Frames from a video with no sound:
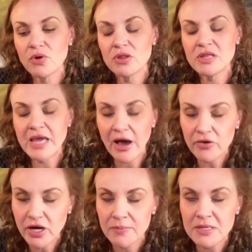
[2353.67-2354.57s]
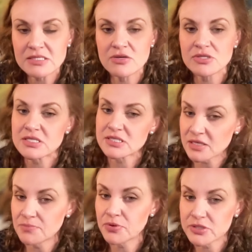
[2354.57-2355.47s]
the outcome is there's a
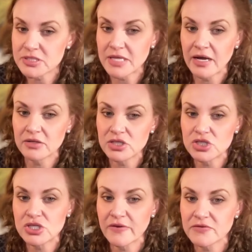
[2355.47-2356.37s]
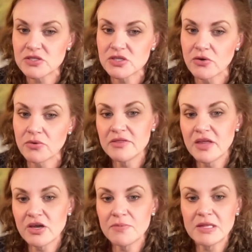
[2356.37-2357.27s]
sudden personality shift. So
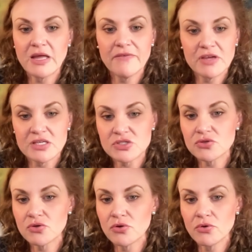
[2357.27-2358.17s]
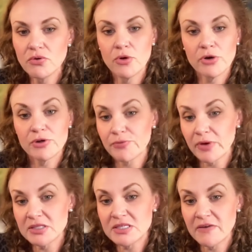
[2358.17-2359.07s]
they could be loving at school or with
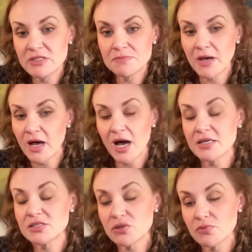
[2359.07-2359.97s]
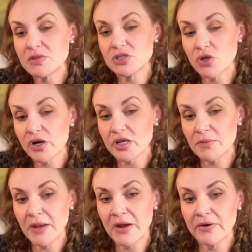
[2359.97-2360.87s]
relatives, but hostile with the
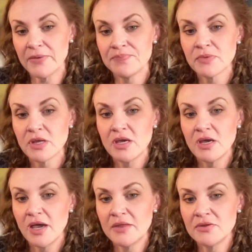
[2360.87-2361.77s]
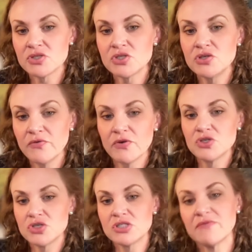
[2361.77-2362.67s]
targeted parent. And there's two
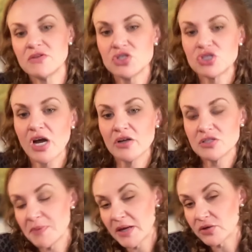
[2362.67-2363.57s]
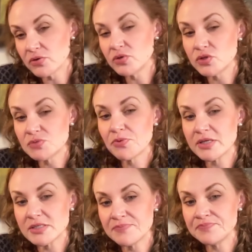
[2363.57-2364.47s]
versions of this child depending on who's
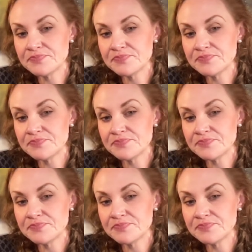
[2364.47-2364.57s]
present.